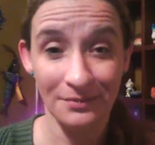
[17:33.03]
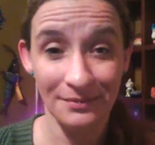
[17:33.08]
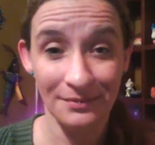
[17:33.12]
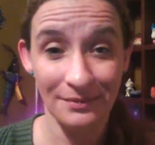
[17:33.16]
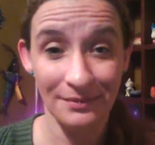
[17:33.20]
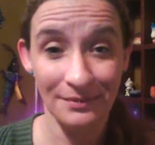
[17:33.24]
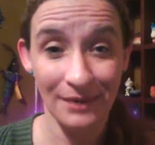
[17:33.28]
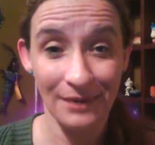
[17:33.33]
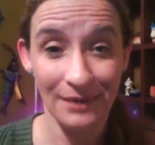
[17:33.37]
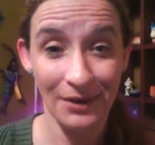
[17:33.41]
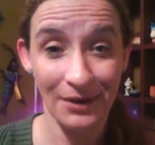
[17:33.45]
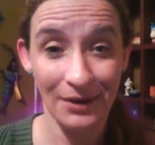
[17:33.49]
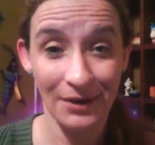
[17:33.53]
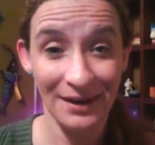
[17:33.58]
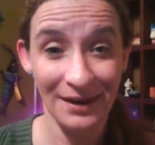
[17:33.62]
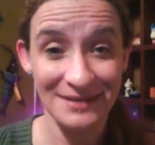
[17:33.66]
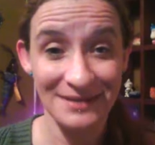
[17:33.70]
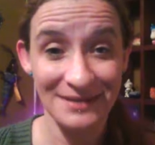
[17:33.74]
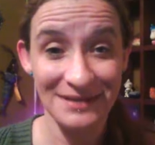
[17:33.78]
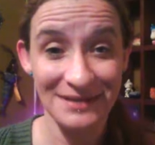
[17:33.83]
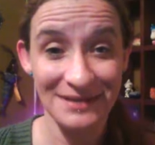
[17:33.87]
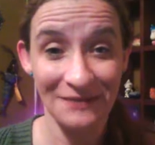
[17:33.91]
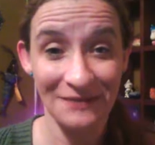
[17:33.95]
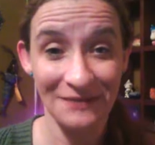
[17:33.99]
our
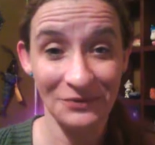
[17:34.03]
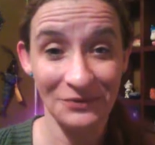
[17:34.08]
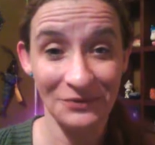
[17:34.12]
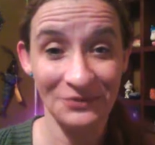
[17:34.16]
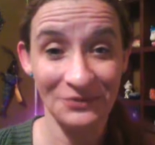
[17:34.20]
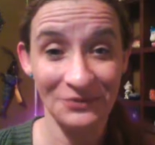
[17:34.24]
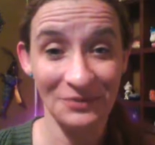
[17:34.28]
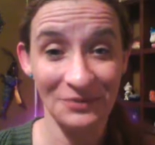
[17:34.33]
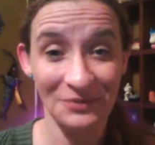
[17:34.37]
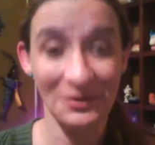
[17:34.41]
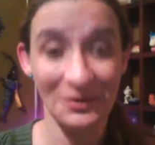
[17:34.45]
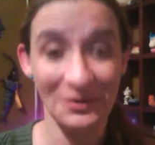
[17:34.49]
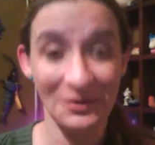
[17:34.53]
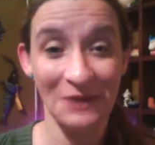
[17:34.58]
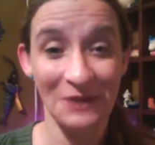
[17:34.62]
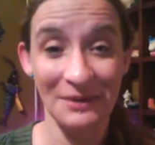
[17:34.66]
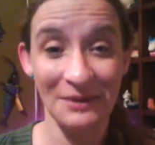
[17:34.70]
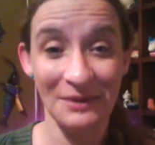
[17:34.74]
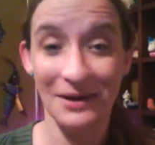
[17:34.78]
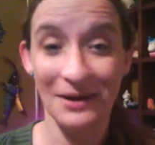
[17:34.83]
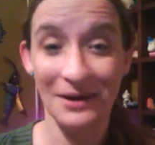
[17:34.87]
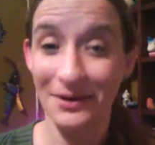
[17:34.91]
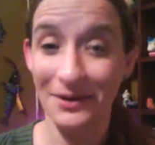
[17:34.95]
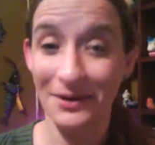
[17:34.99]
next level from where we
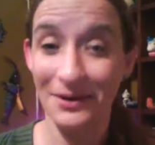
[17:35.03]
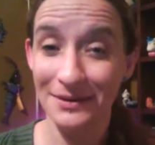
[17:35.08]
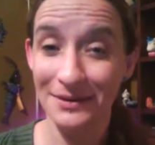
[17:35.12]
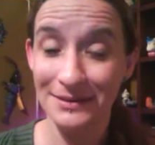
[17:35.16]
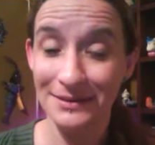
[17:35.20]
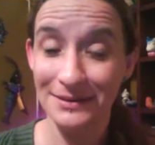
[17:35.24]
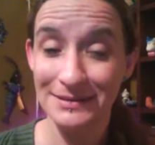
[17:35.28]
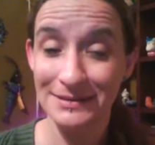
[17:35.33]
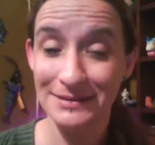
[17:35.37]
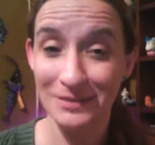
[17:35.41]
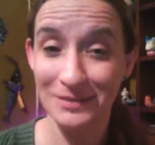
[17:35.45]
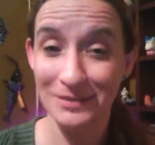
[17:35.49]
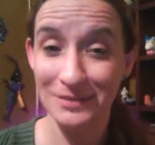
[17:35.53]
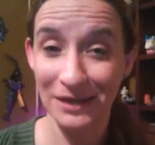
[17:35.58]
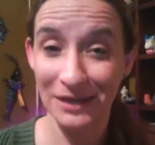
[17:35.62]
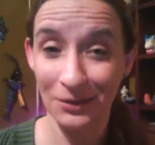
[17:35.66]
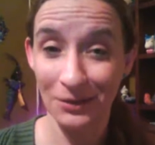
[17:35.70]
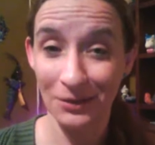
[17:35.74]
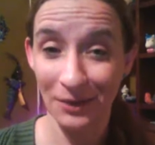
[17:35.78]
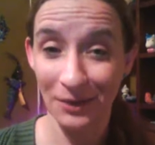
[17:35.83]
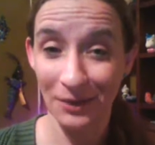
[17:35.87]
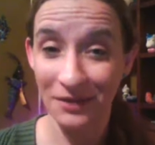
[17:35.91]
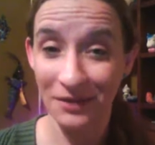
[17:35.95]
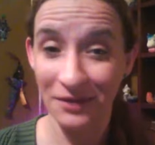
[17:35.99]
are to begin
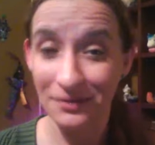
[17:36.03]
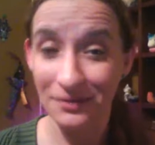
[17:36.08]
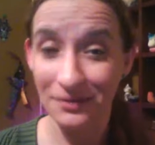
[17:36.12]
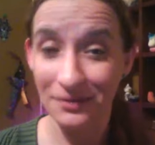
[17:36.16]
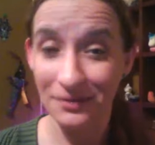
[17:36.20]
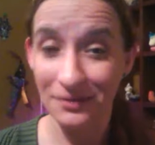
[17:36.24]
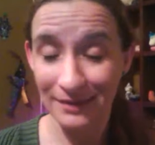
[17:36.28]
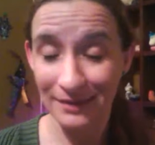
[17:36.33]
with.